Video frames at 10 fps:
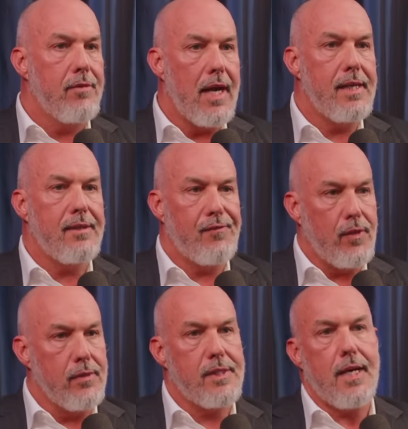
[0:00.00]
Right? It
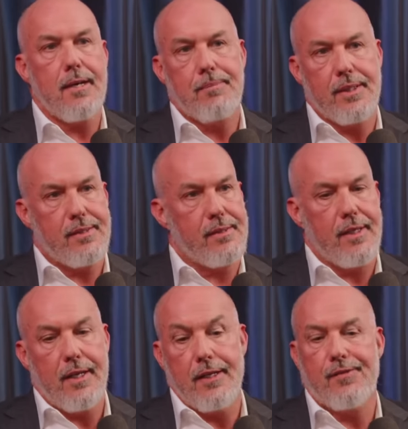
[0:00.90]
folds up. It's
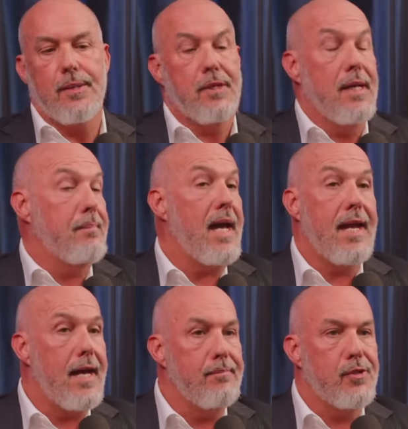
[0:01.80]
if something
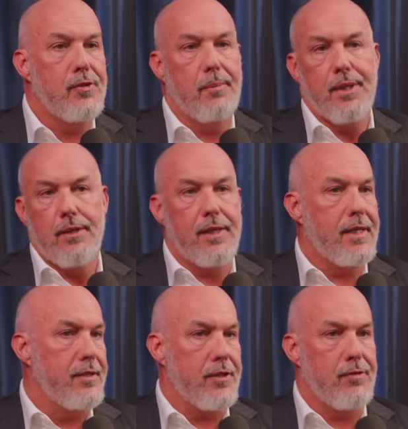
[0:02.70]
bad happens to a bill, they
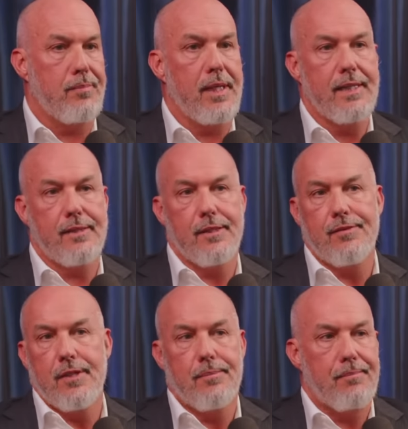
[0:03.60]
can just replace it. If
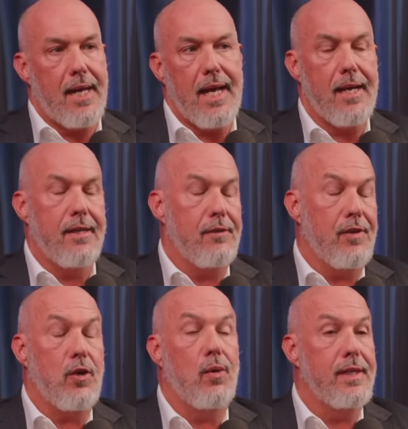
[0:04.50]
something bad, if
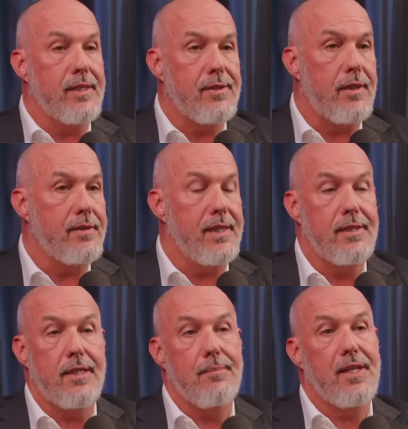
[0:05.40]
a coin gets all
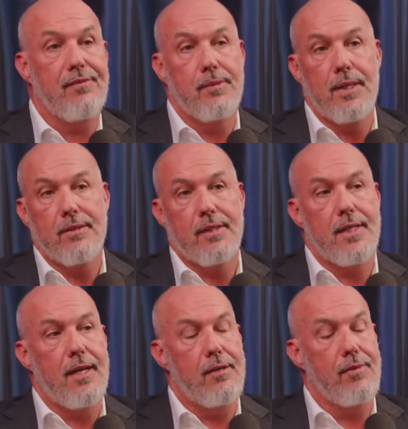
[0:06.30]
dinged up, they have to melt it
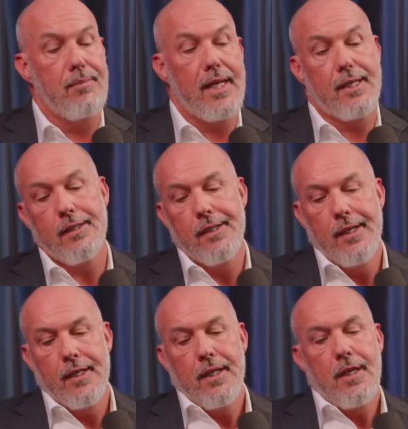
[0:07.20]
down and remake
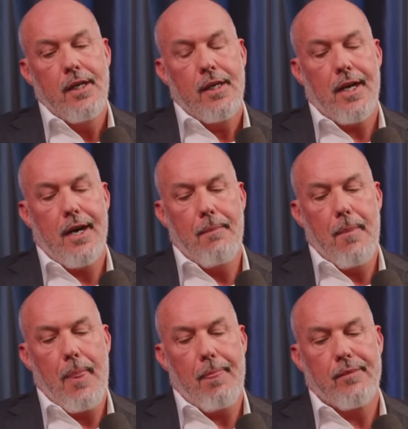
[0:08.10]
it.
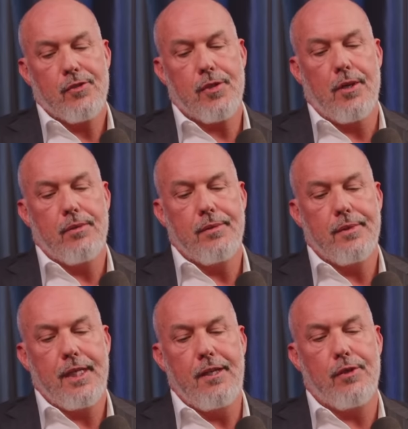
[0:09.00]
So
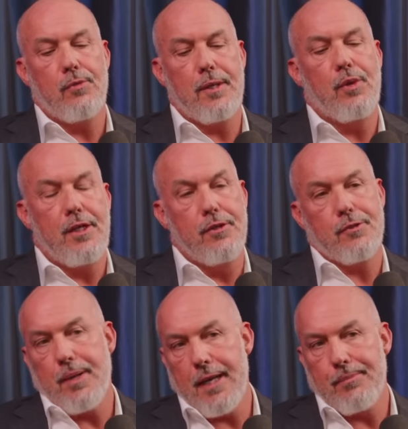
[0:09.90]
even when we
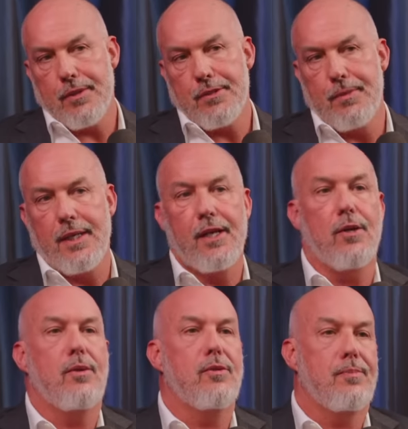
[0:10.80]
used paper as money,
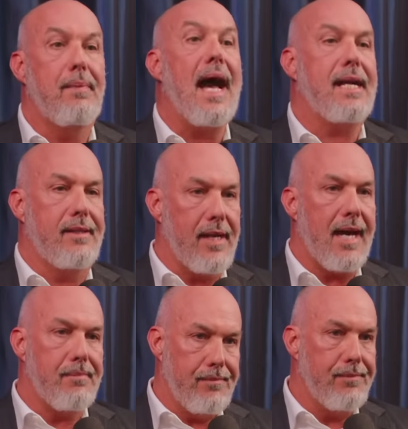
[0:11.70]
gold backed
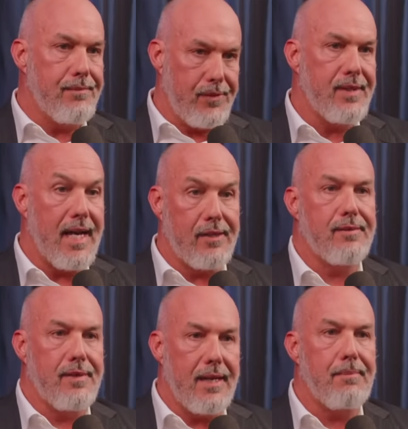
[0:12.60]

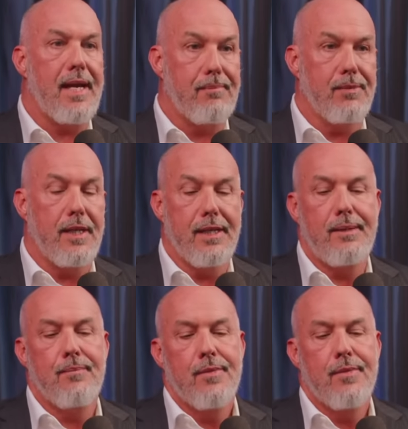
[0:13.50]
that paper money.